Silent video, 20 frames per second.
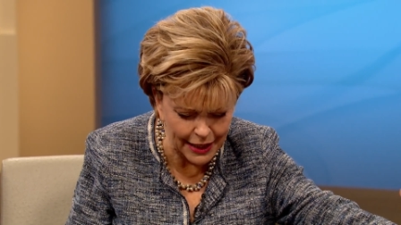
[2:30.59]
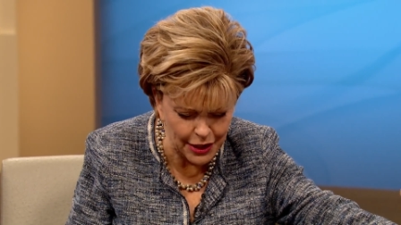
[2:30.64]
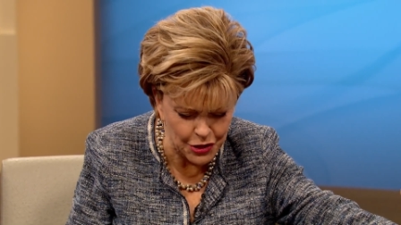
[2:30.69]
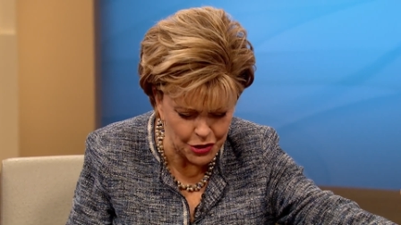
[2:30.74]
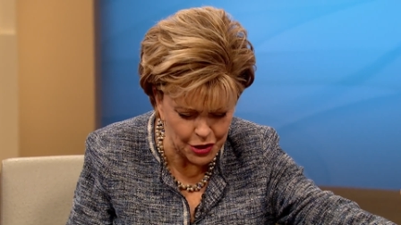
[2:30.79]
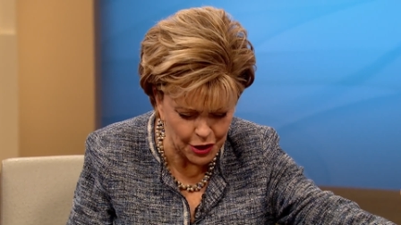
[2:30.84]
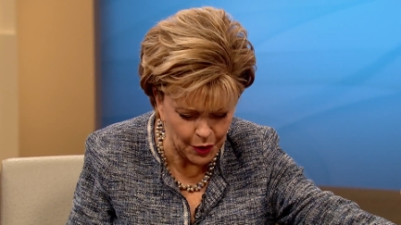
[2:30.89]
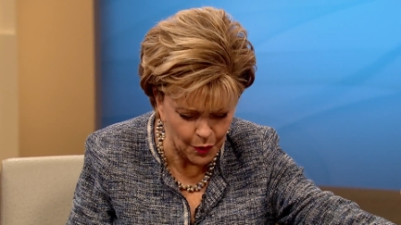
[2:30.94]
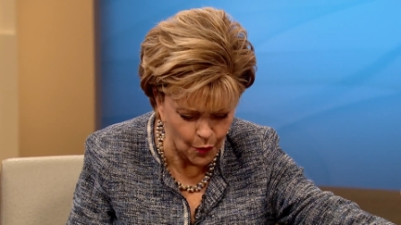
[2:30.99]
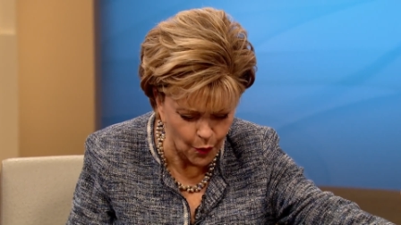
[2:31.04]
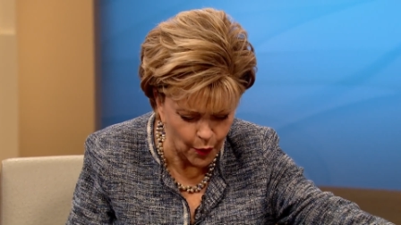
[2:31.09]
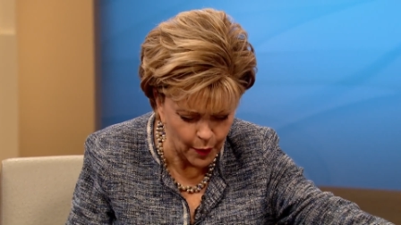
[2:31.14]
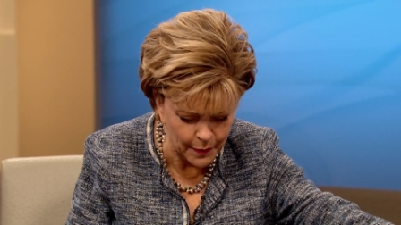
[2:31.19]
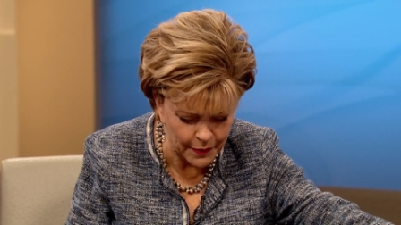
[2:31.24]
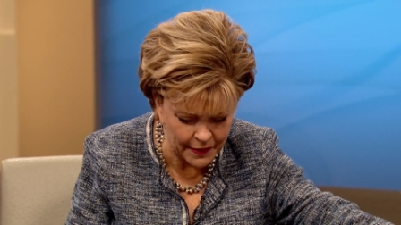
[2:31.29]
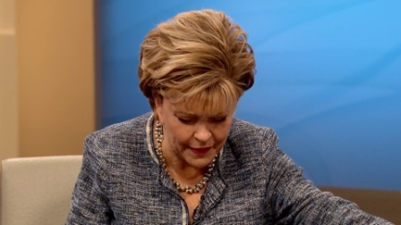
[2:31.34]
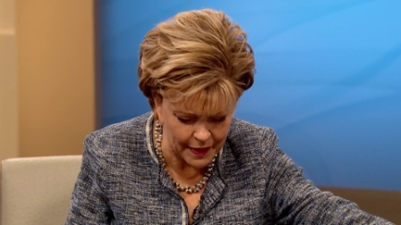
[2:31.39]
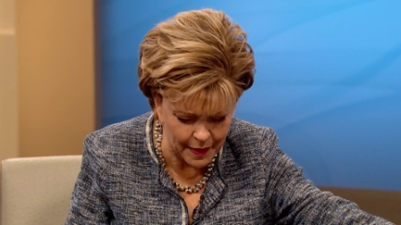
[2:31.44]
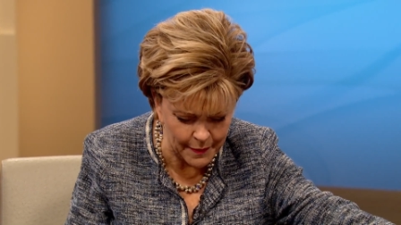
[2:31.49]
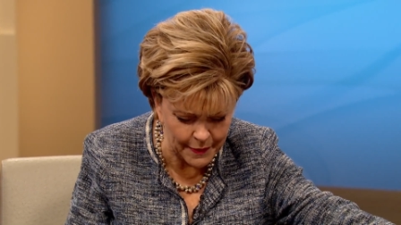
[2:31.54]
itching
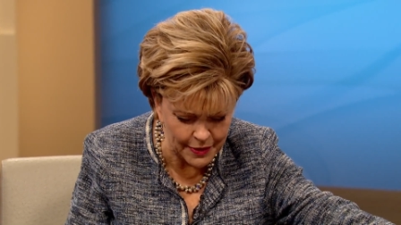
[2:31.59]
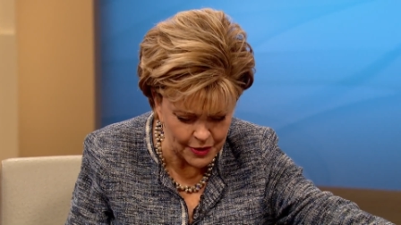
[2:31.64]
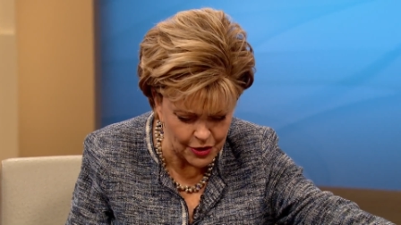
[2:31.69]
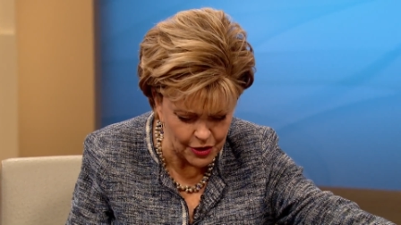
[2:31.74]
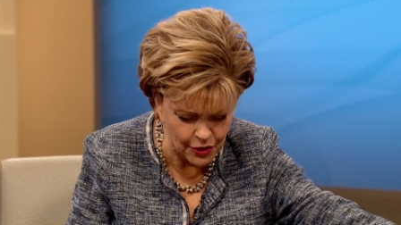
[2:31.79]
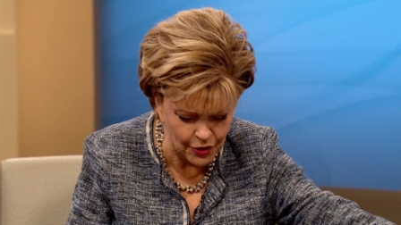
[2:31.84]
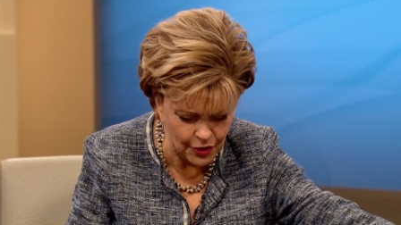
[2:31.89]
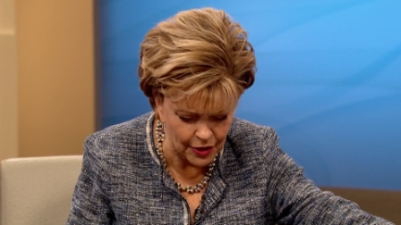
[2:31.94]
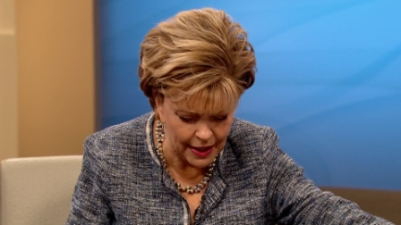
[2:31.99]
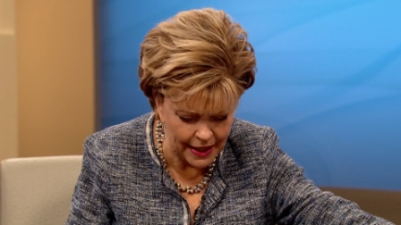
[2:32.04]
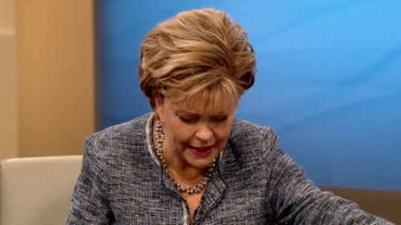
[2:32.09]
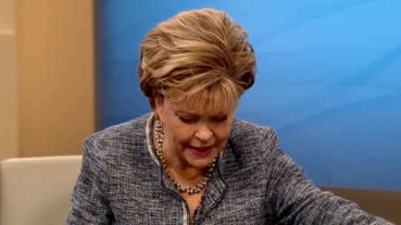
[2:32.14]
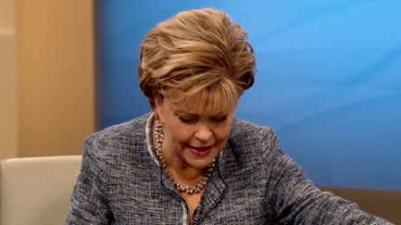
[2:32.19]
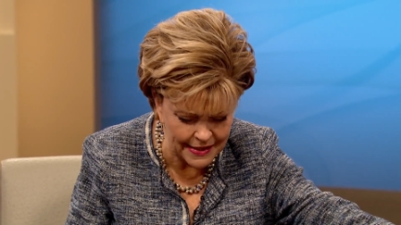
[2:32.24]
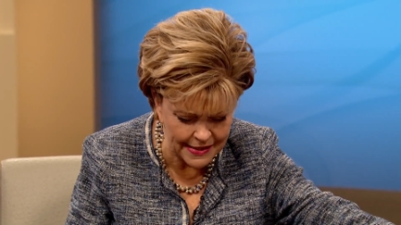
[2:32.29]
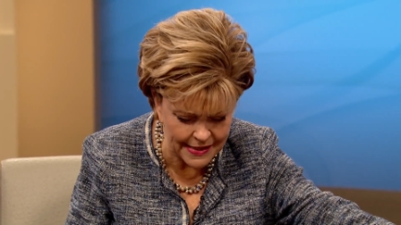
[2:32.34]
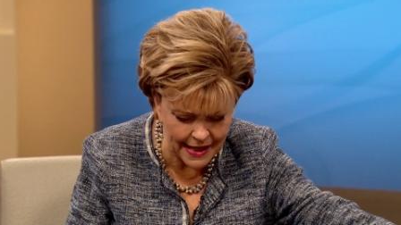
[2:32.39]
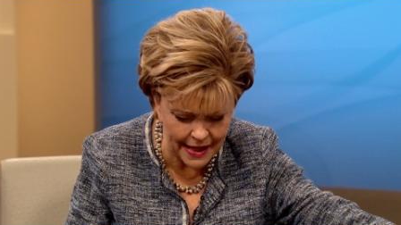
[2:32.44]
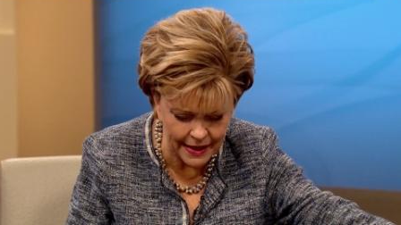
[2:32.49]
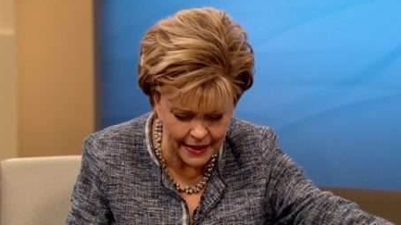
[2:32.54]
warmth come into your leg
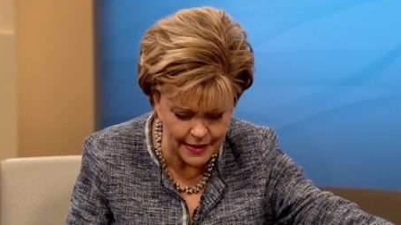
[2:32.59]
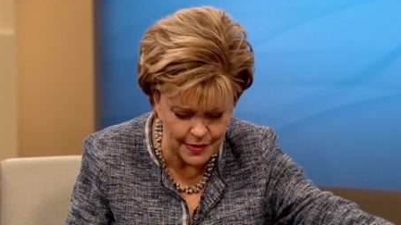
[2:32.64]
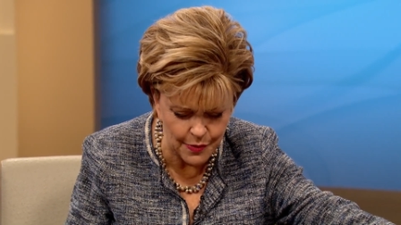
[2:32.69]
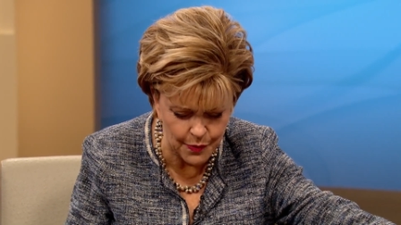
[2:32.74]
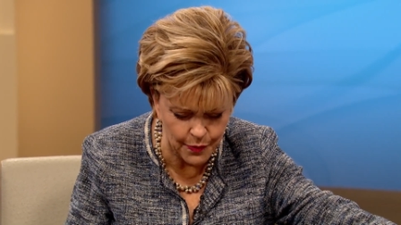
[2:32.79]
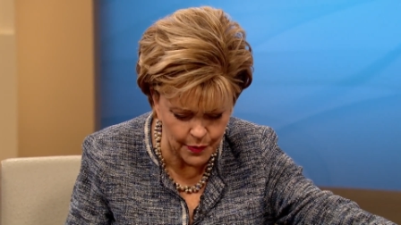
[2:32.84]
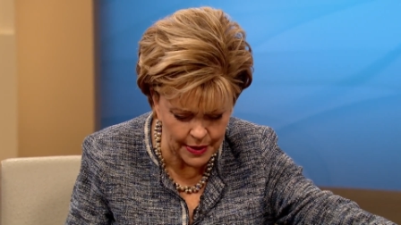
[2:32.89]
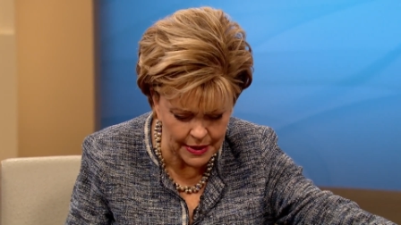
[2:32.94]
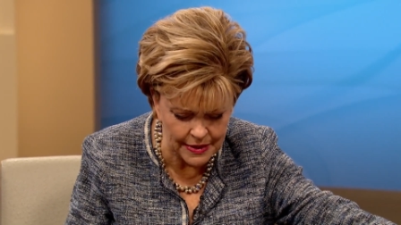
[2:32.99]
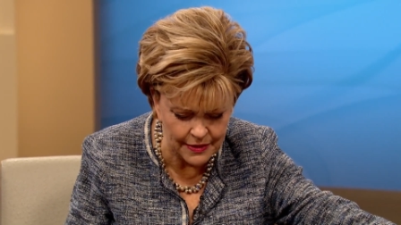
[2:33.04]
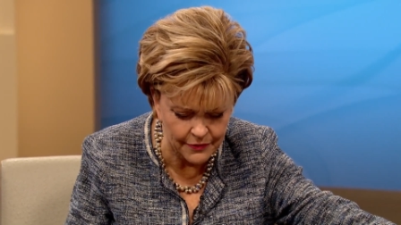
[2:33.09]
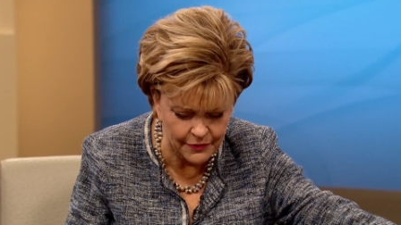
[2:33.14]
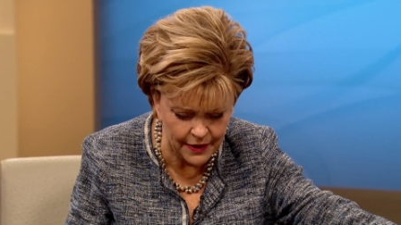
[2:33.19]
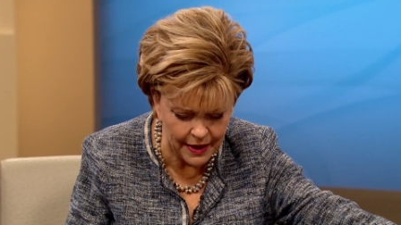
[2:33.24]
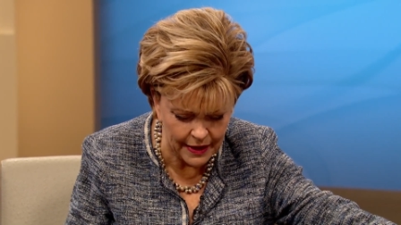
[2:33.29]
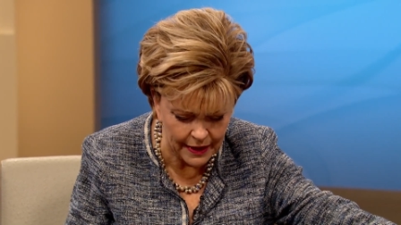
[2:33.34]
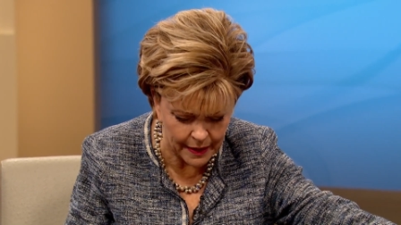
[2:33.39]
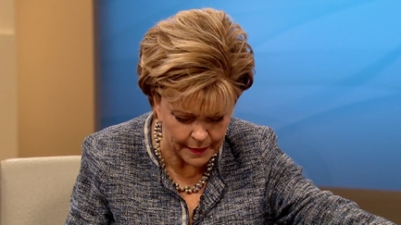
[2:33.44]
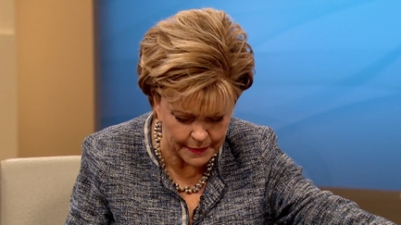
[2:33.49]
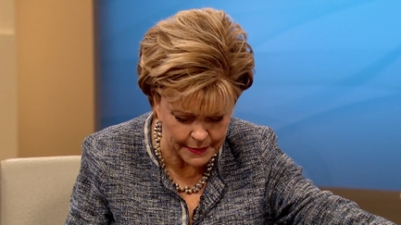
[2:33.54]
as that is
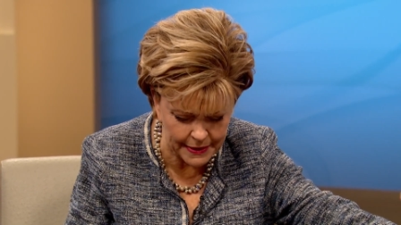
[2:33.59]
redeveloped.